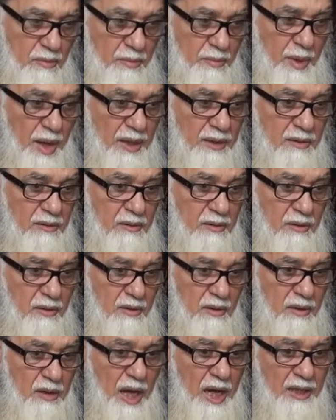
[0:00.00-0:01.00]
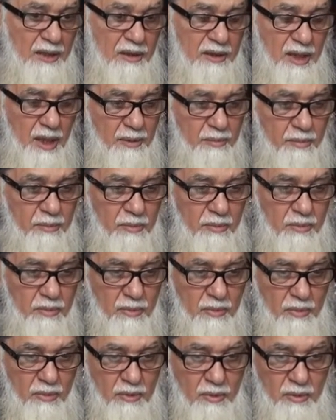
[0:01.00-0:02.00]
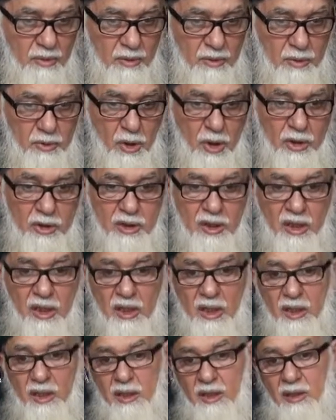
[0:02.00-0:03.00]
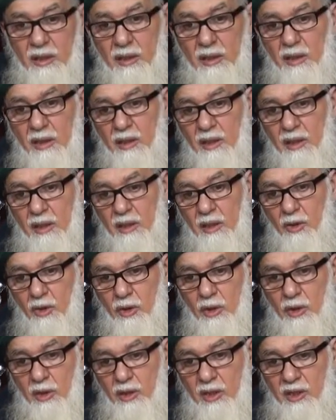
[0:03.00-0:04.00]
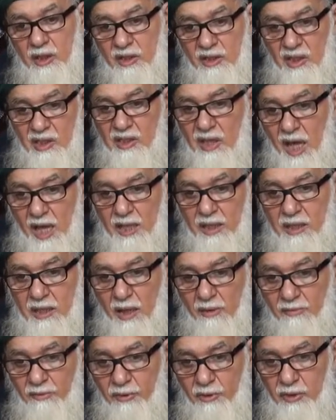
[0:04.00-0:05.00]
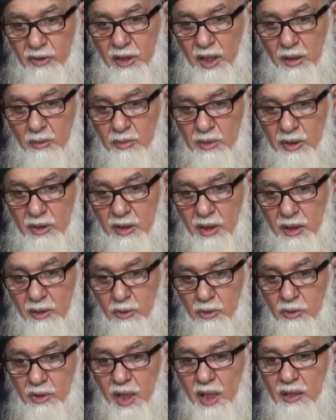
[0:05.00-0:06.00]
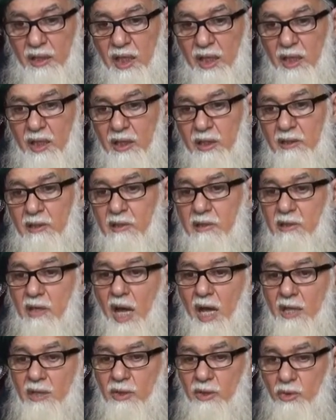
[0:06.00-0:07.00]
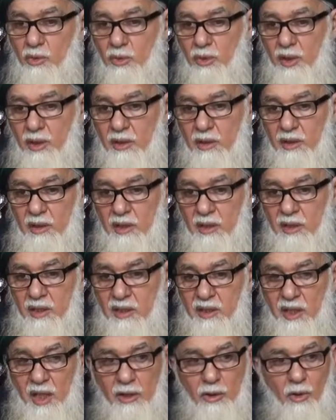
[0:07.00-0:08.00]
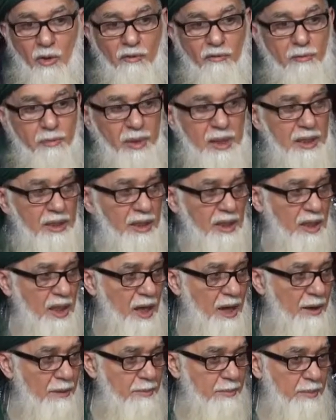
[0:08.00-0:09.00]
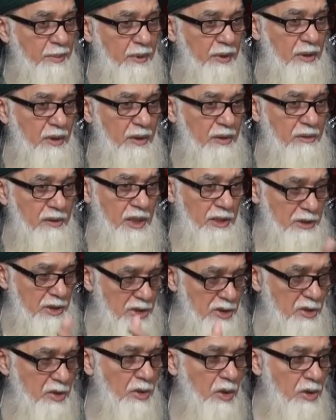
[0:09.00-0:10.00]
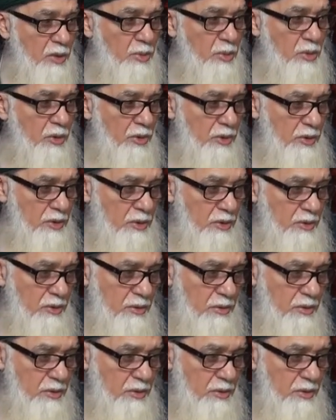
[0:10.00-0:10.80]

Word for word: but guide them. Don't criticize them for their mistake. Today they criticize you, instead of building up, they destroy more.